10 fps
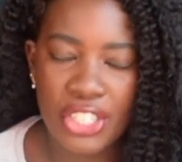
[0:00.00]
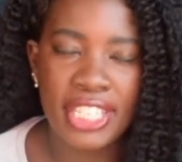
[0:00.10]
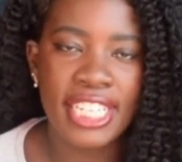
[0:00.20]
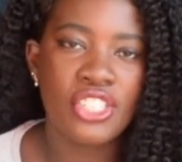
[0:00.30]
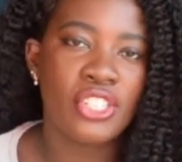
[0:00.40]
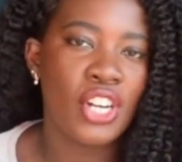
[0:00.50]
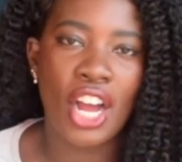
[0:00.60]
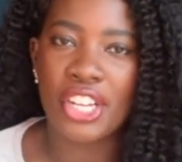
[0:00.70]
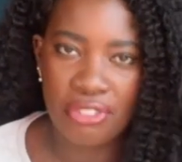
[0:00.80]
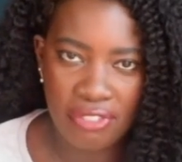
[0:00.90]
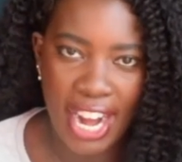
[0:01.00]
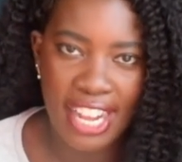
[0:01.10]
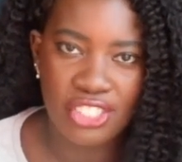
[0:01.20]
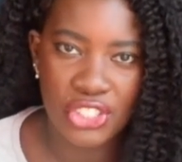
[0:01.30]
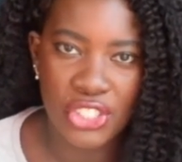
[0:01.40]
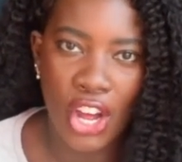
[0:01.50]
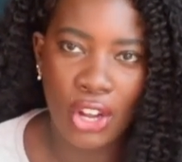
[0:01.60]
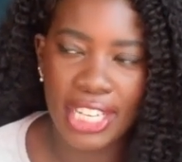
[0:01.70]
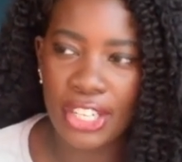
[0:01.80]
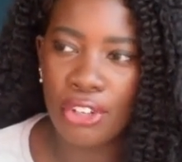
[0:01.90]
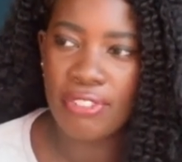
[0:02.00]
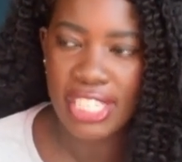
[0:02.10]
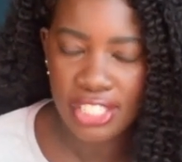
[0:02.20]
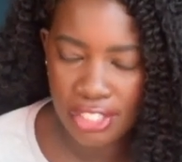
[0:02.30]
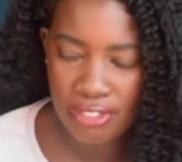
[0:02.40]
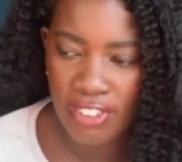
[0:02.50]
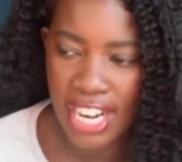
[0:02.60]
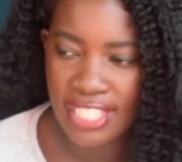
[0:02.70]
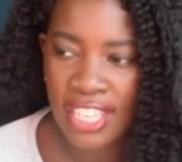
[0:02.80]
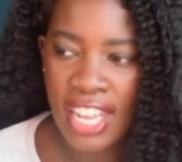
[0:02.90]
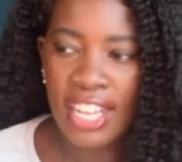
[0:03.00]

Your kids are not your friends, you know, like go vent to your friends.